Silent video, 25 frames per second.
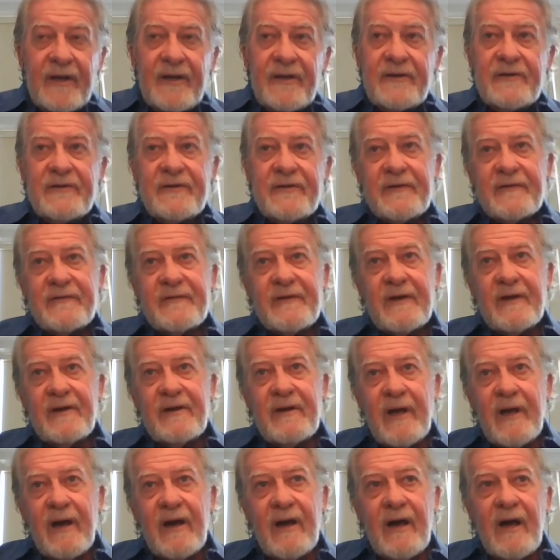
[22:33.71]
She said,
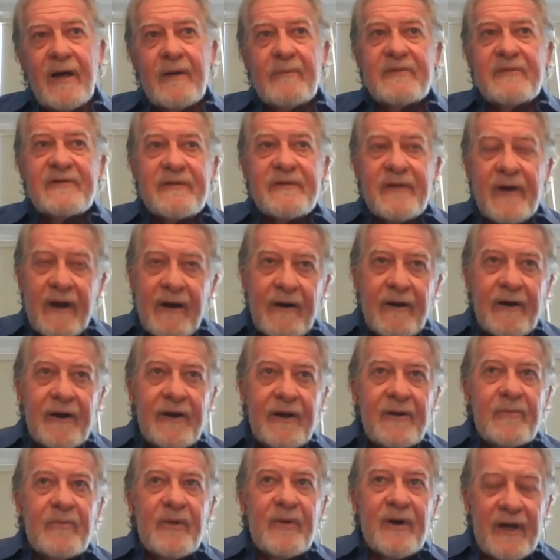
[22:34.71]
no, I'm
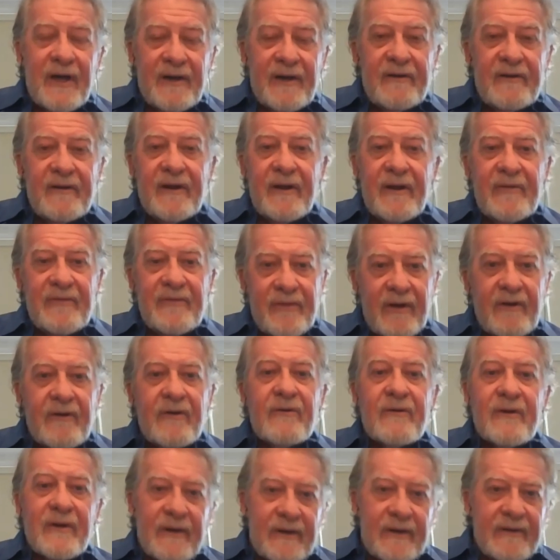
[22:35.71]
sorry, but, and I thought,
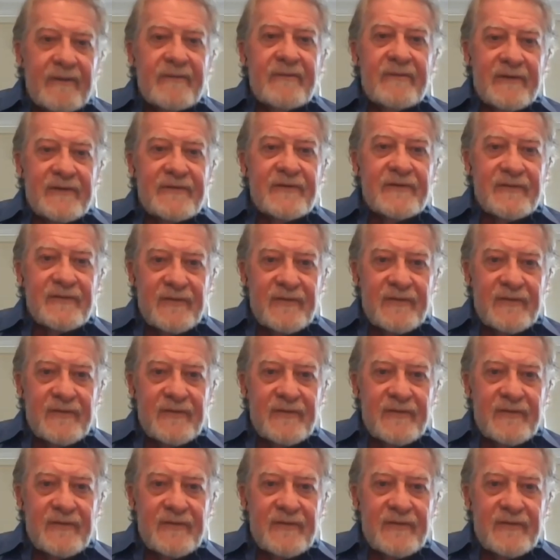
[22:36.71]
okay, this is the